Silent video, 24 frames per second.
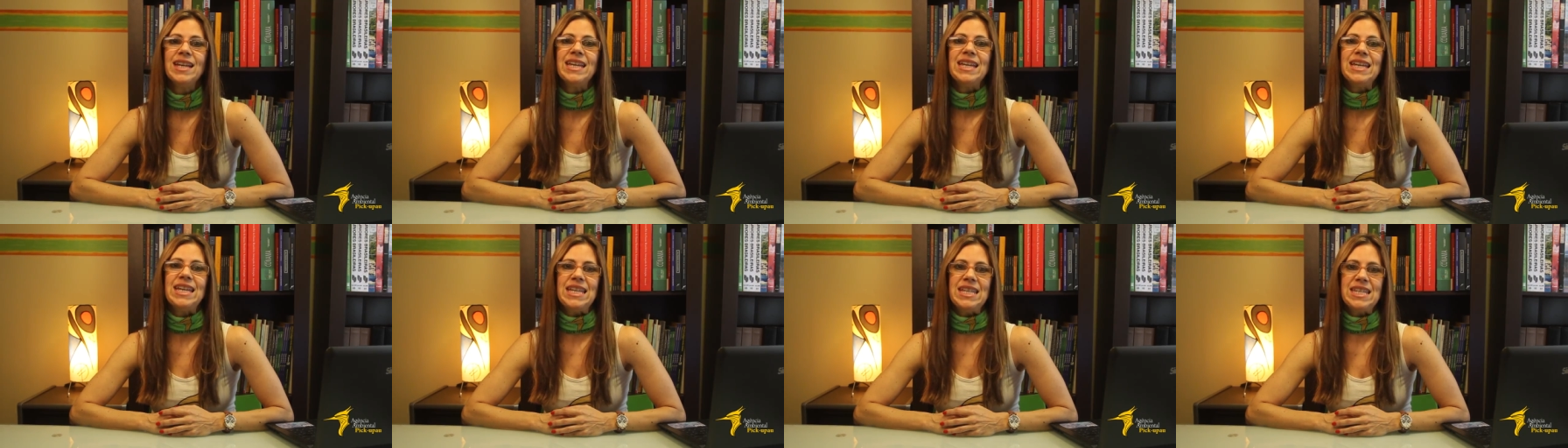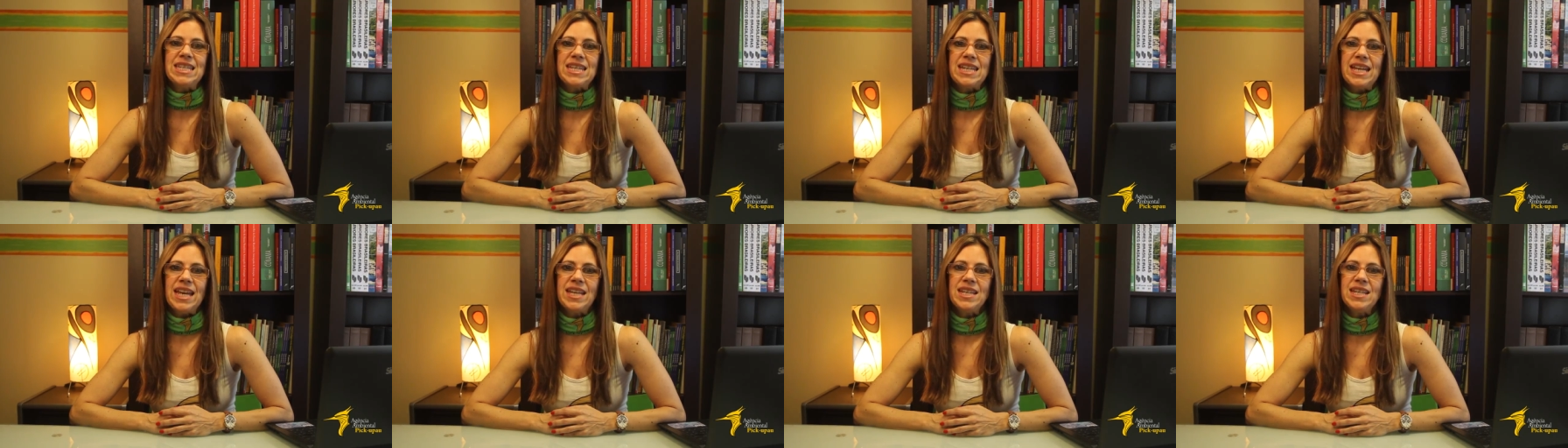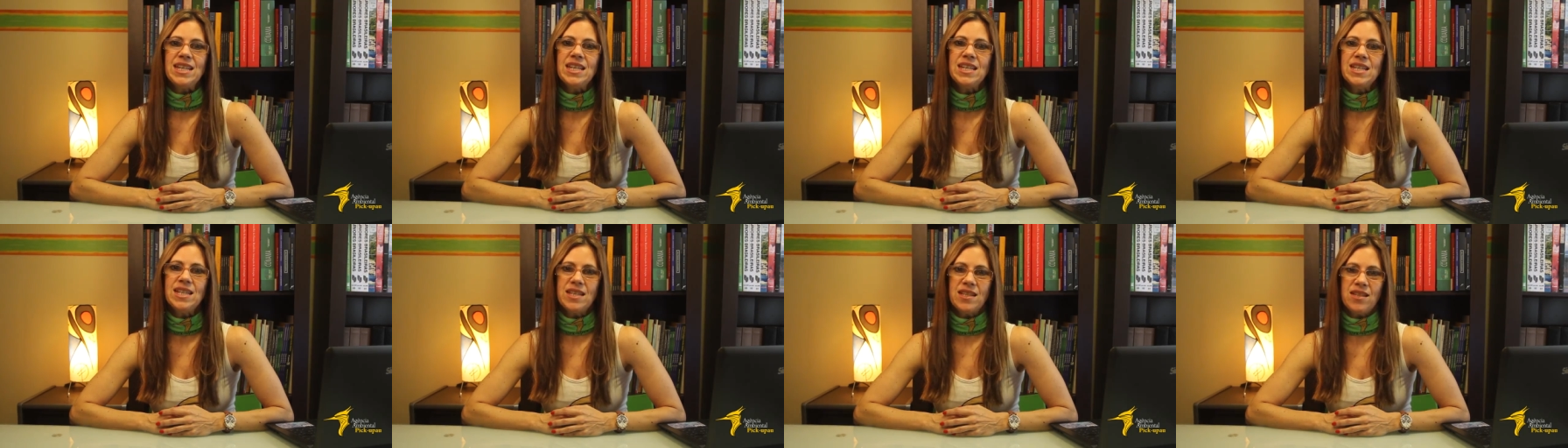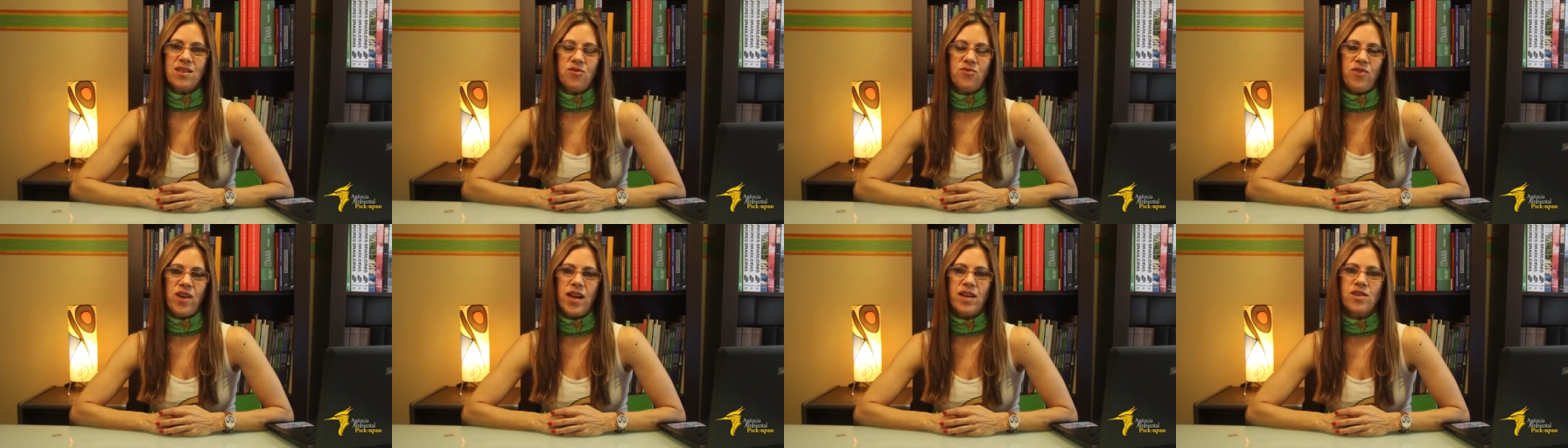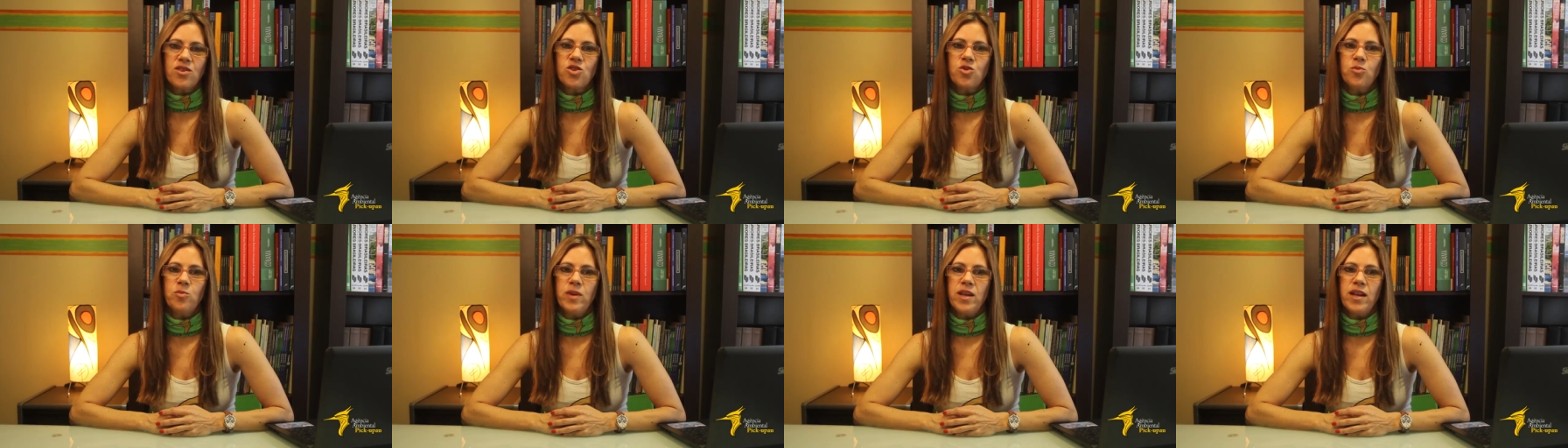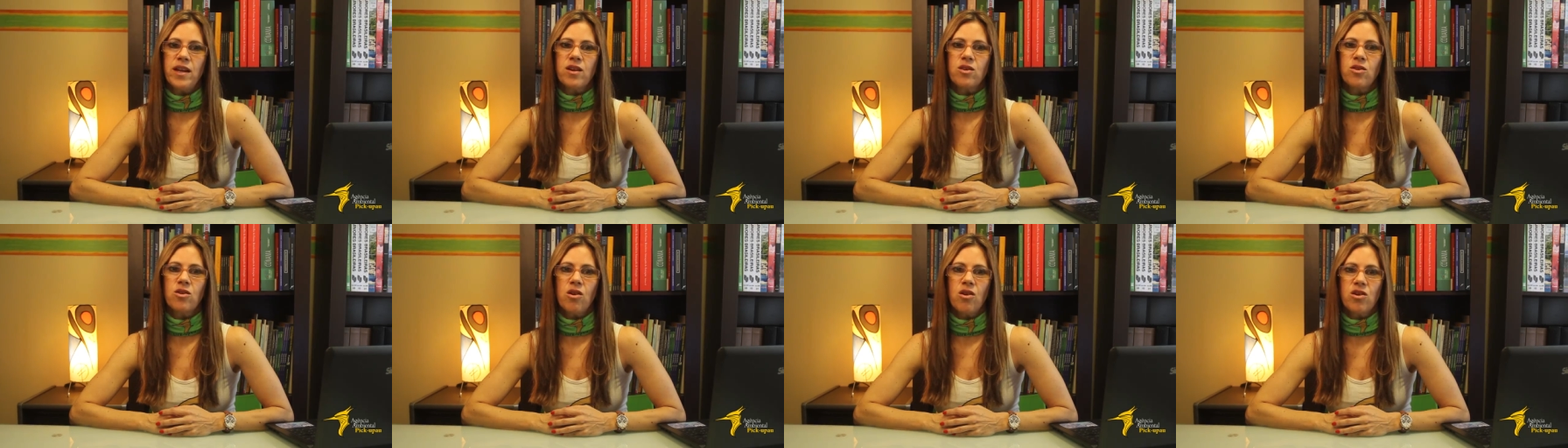Intending this event to be
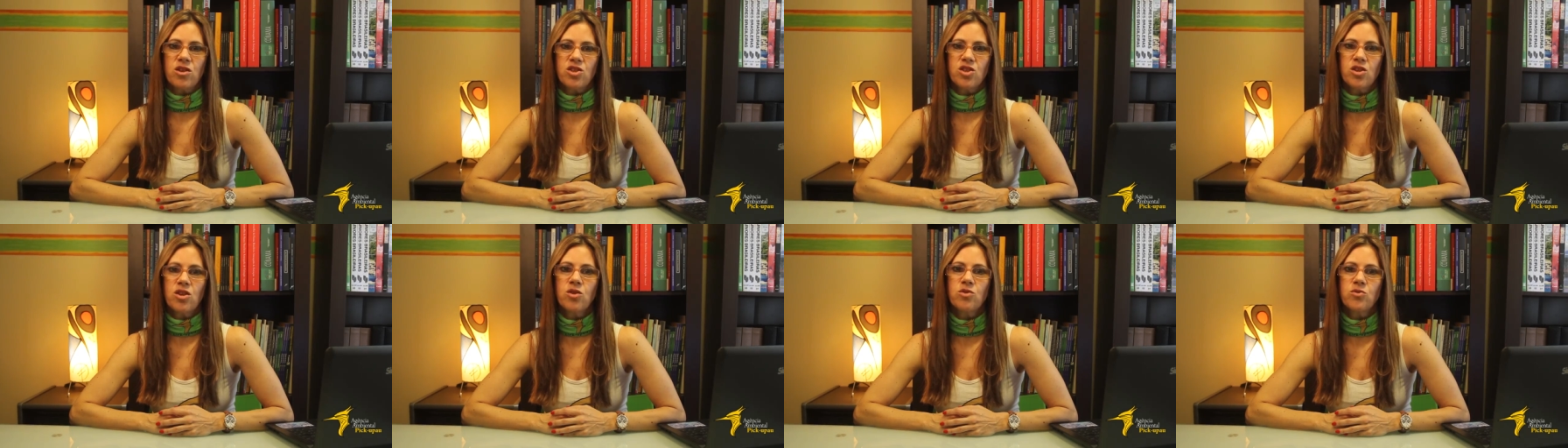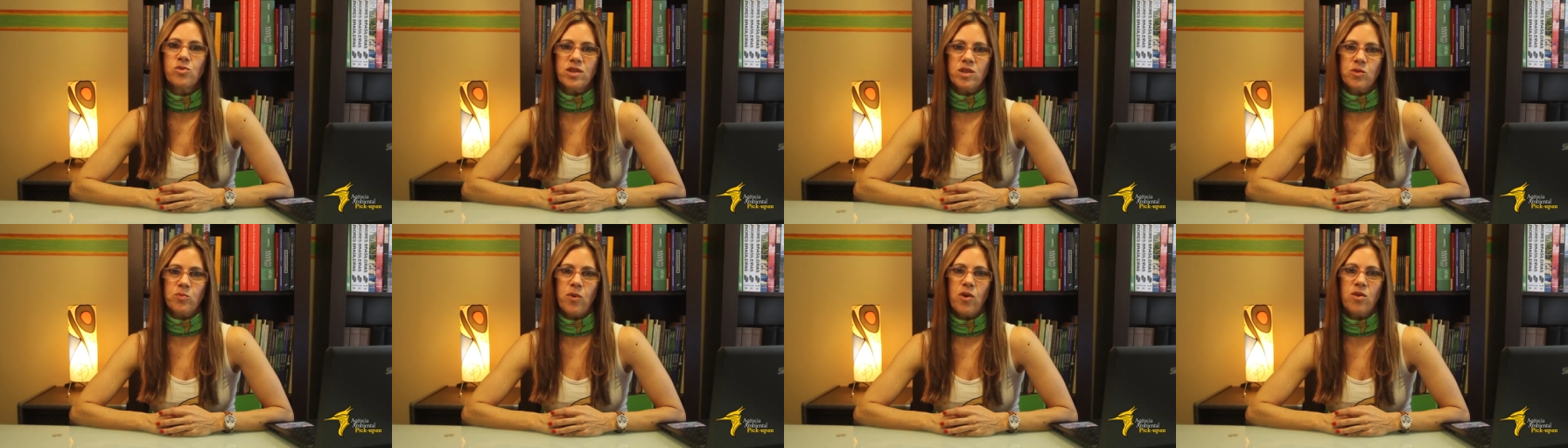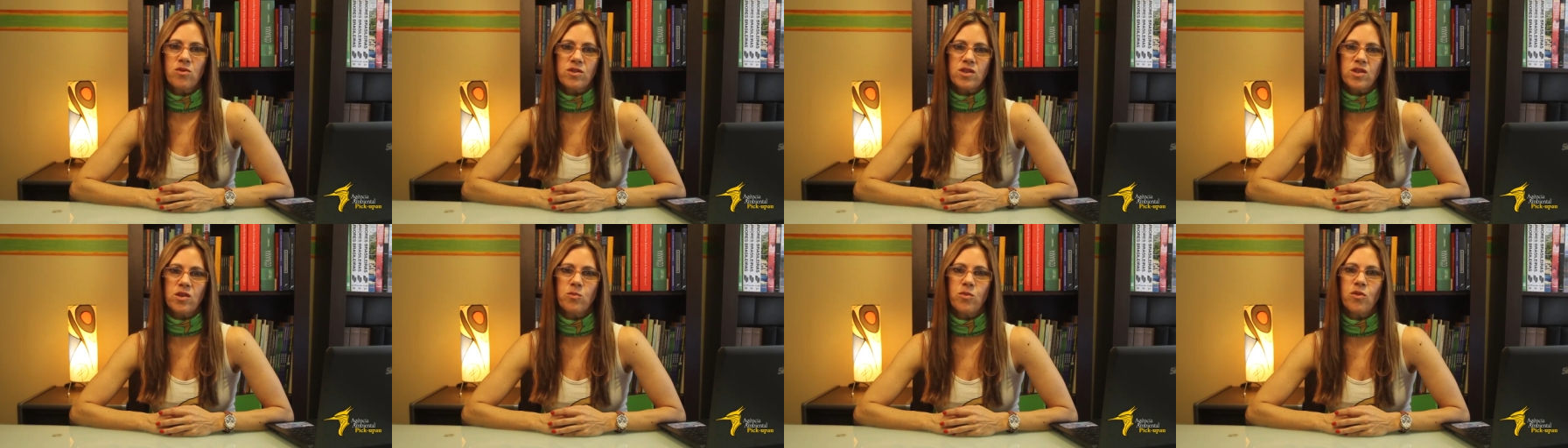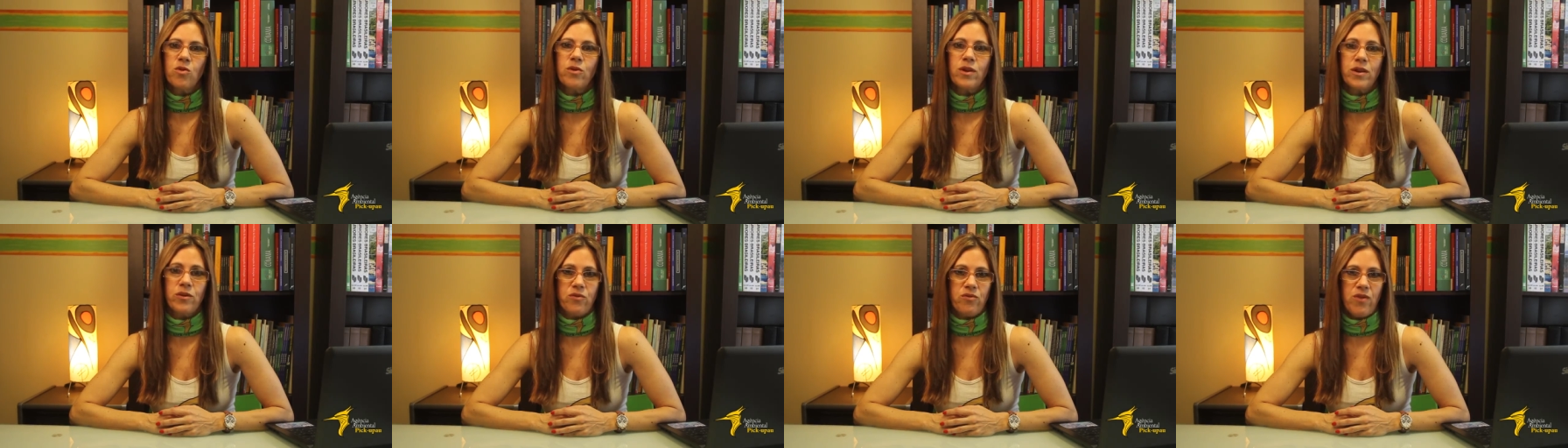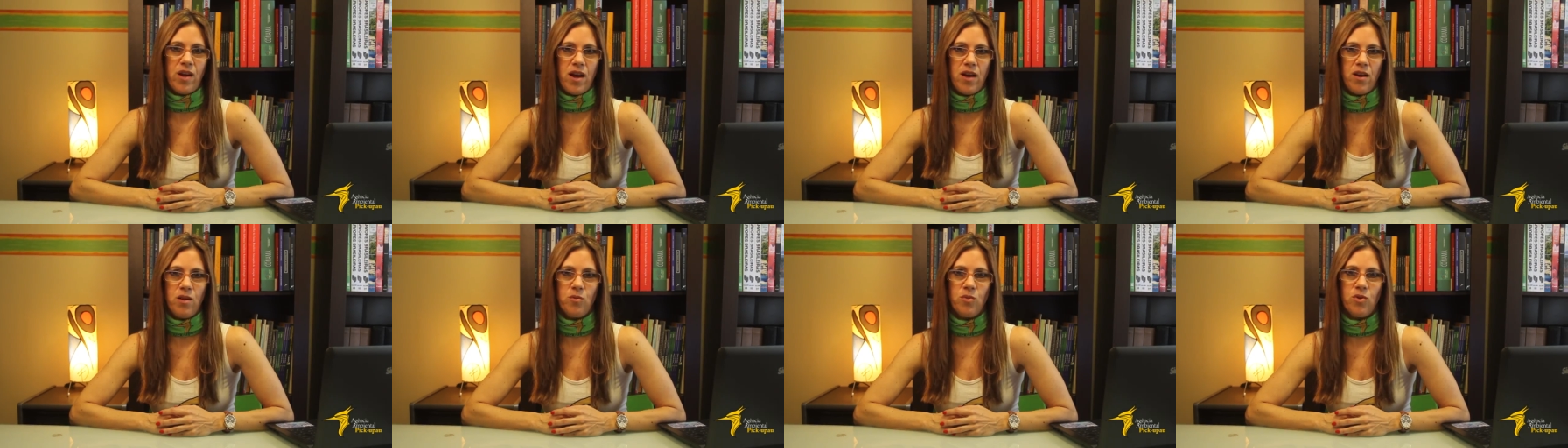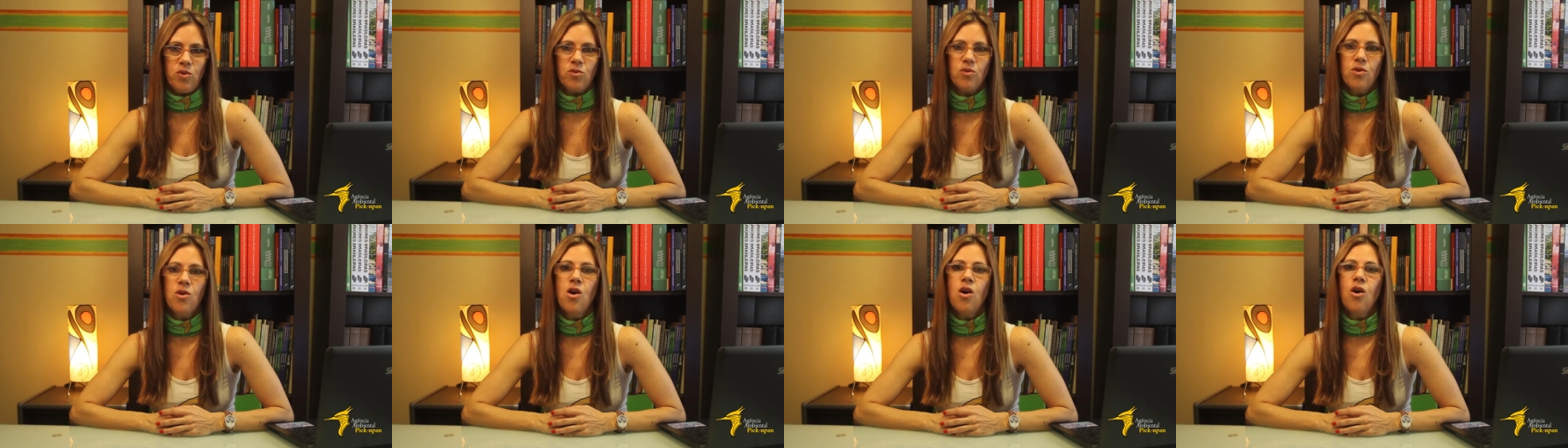ecological, responsible and
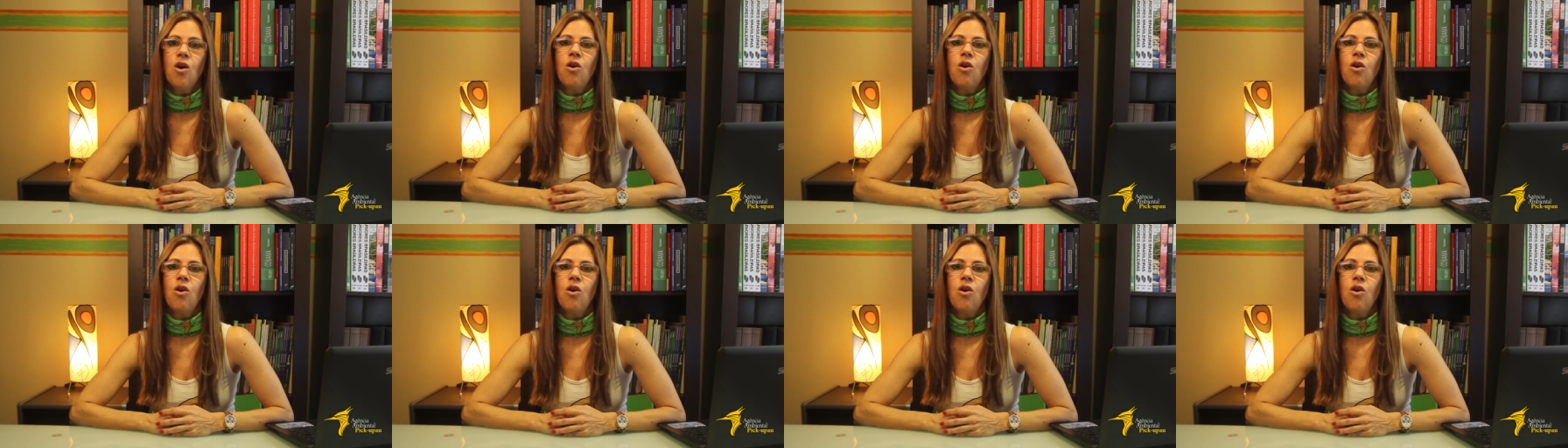viable,